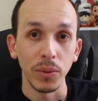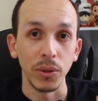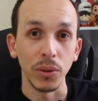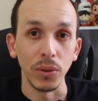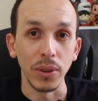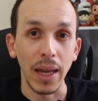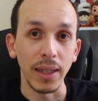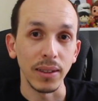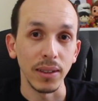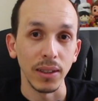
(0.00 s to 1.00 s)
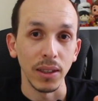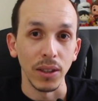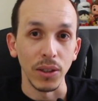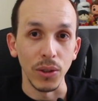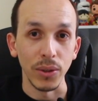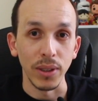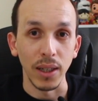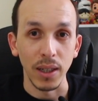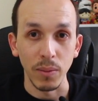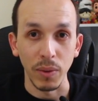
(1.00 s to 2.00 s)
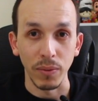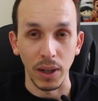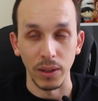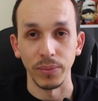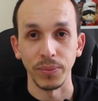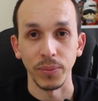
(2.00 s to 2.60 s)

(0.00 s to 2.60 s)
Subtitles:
to do that using the README file.